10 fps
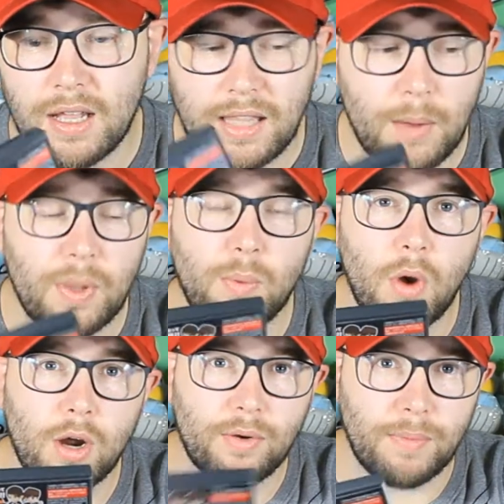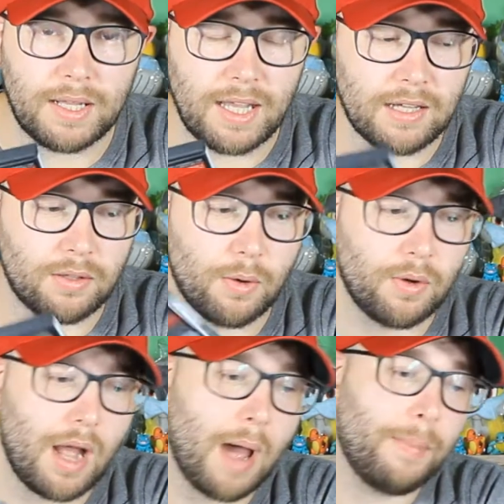They will work with my DS
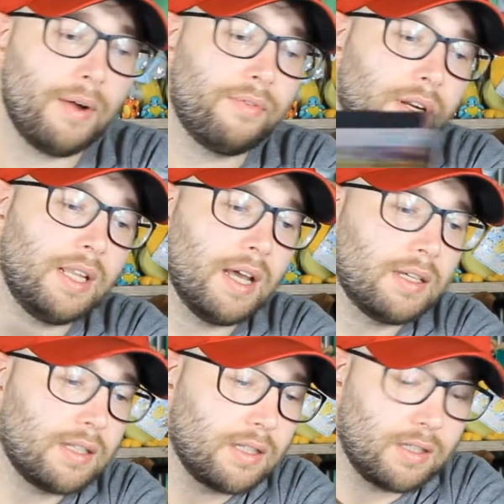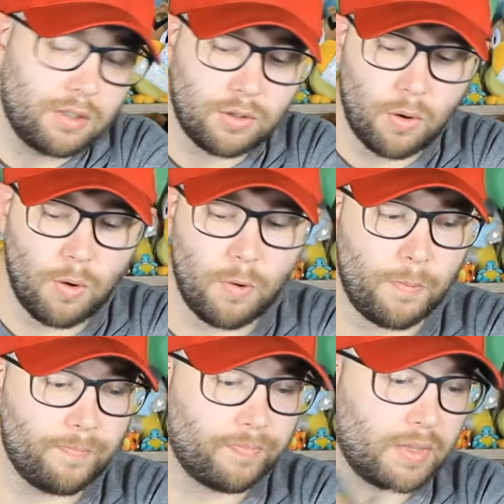though, and my 3DS.
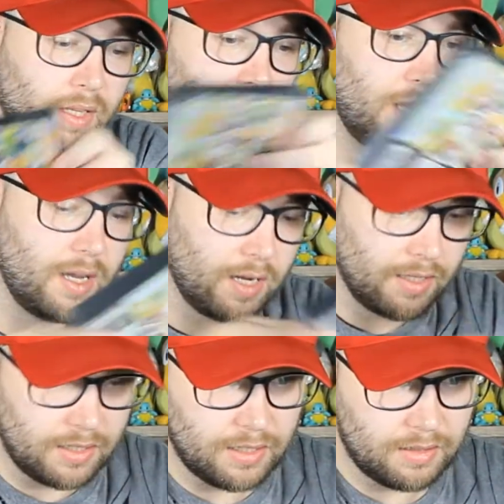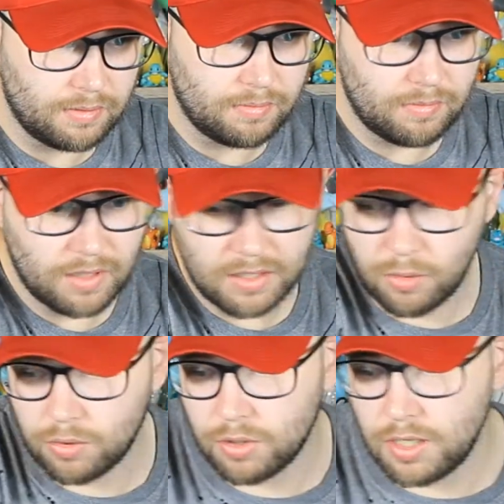So yeah, that's
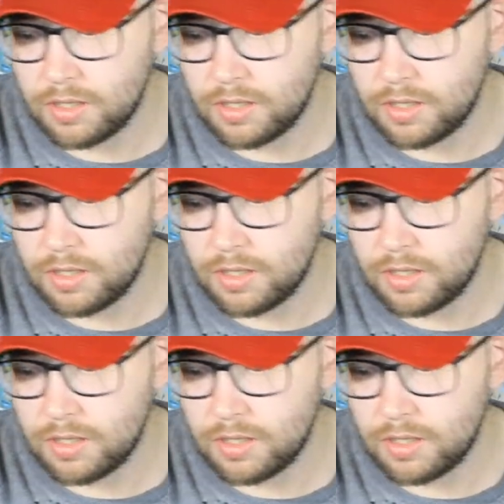those done.